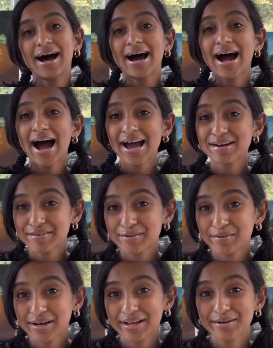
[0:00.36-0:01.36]
Hi
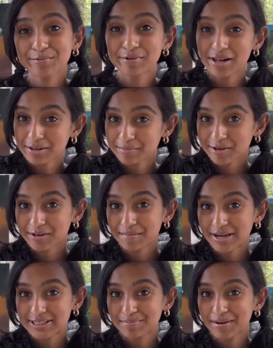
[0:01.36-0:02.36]
everyone, welcome
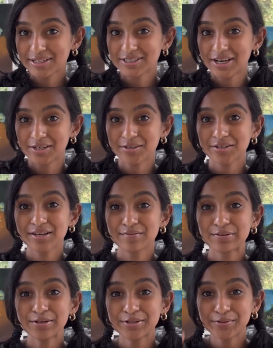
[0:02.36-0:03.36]
back to my channel. If
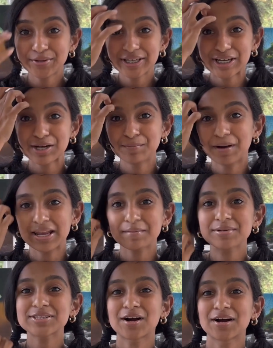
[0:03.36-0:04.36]
you're new here, my name
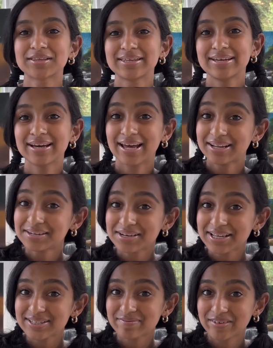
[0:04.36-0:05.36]
is Aarti and in
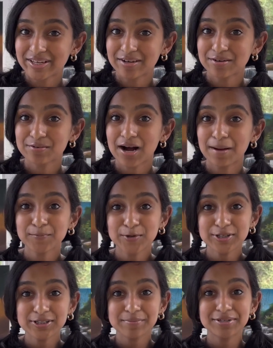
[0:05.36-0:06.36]
today's video, I'm
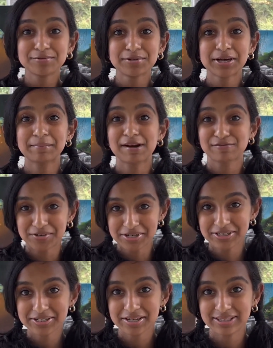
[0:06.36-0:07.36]
going to be doing my
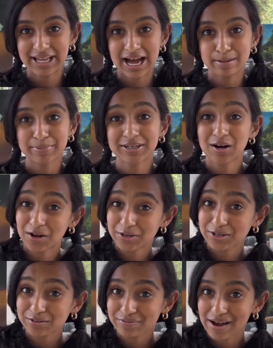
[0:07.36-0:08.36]
first collab in
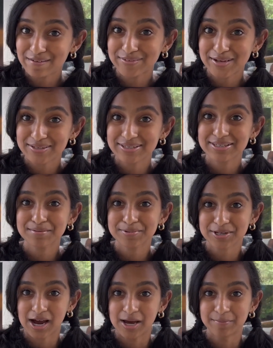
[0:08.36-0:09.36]
honor of 5,000
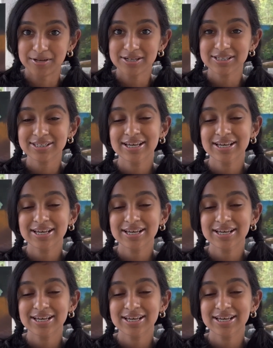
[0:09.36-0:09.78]
subscribers.